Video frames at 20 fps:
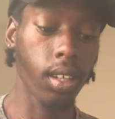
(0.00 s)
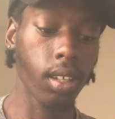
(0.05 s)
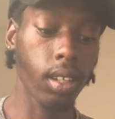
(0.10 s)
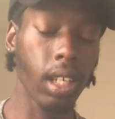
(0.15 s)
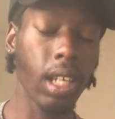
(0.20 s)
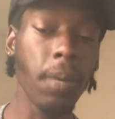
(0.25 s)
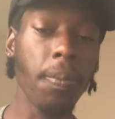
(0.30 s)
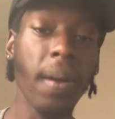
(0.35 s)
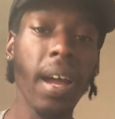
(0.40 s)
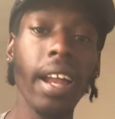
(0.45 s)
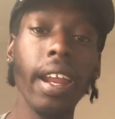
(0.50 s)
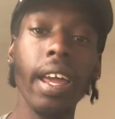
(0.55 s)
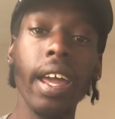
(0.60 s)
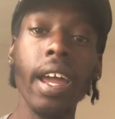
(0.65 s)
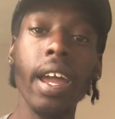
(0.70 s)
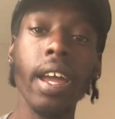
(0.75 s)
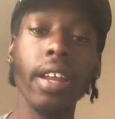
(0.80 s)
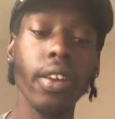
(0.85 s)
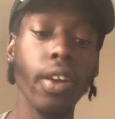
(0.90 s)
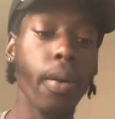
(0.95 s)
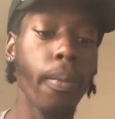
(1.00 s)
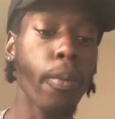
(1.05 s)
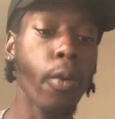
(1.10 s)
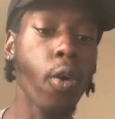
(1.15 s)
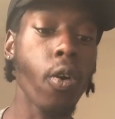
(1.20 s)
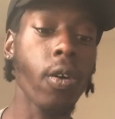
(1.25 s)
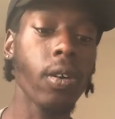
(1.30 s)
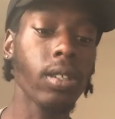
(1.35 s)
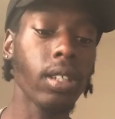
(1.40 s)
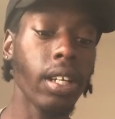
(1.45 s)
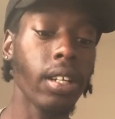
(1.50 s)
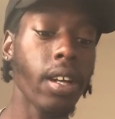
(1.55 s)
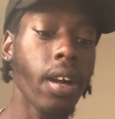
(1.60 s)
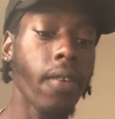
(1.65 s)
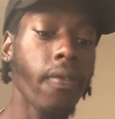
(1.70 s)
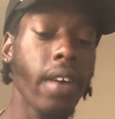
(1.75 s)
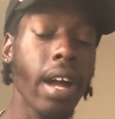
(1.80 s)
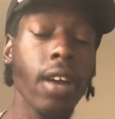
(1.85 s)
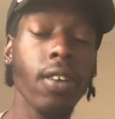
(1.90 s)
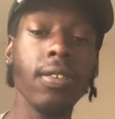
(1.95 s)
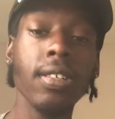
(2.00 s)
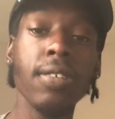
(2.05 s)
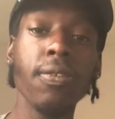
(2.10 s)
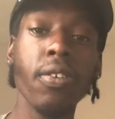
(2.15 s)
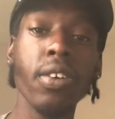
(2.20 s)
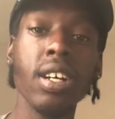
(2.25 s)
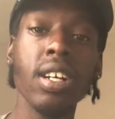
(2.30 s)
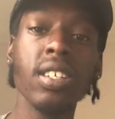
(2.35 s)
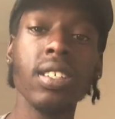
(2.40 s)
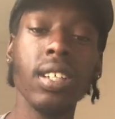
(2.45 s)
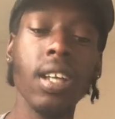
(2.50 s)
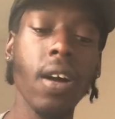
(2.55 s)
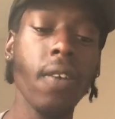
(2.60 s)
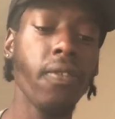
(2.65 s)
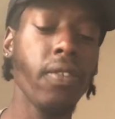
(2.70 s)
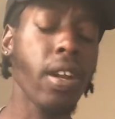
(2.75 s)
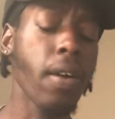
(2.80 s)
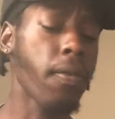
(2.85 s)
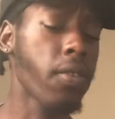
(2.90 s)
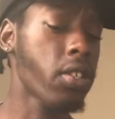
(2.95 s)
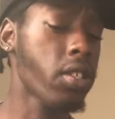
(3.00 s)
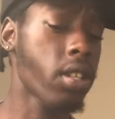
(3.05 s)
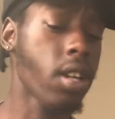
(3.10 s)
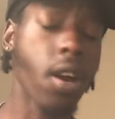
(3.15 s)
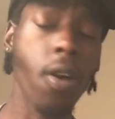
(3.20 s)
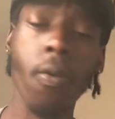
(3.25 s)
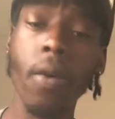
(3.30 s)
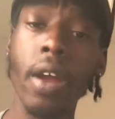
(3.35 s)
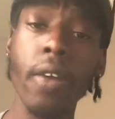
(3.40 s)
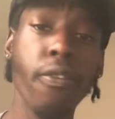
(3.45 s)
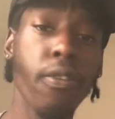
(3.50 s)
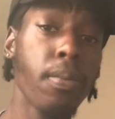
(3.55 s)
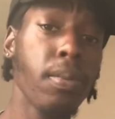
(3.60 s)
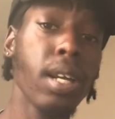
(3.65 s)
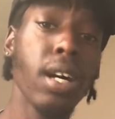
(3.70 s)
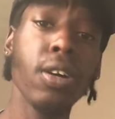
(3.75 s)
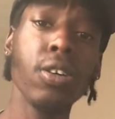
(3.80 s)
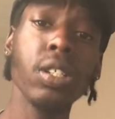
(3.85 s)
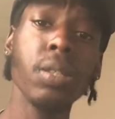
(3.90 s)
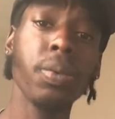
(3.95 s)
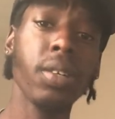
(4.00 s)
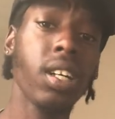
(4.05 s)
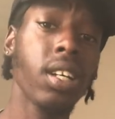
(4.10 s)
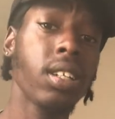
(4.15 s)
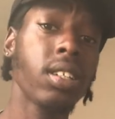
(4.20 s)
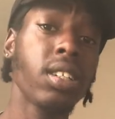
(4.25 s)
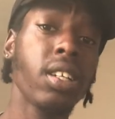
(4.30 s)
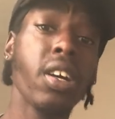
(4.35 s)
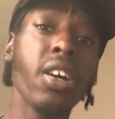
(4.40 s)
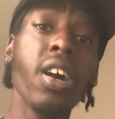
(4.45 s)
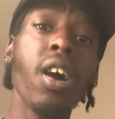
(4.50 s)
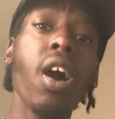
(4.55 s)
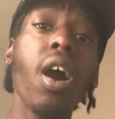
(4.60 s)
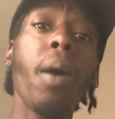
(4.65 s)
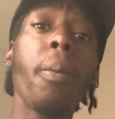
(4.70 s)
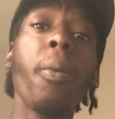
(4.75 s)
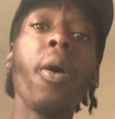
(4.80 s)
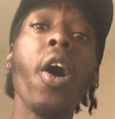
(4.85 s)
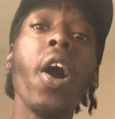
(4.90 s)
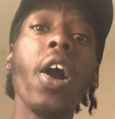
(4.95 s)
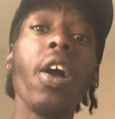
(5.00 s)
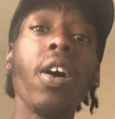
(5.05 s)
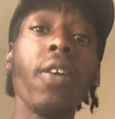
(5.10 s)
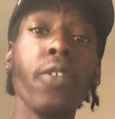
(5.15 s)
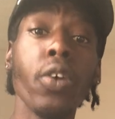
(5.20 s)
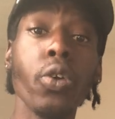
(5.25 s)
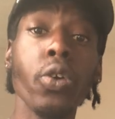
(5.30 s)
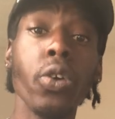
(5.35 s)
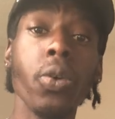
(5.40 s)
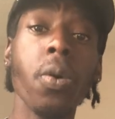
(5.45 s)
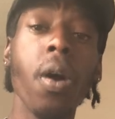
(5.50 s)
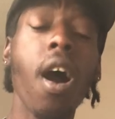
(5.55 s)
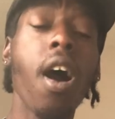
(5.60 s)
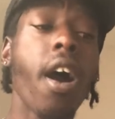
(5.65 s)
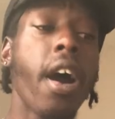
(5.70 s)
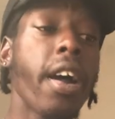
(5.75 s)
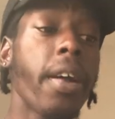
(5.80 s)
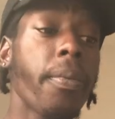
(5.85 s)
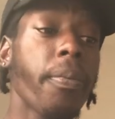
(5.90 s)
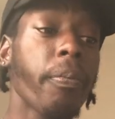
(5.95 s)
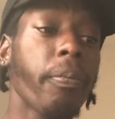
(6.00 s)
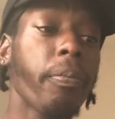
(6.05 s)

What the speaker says: keep at hand your morals and your values for yourself. Never stray away from those, because they are a part of who you are.